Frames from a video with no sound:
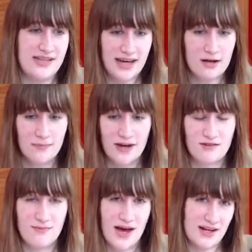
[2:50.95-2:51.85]
get up out
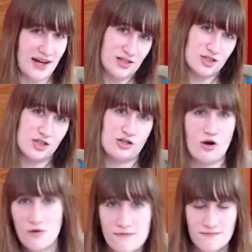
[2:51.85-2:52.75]
of bed and actually go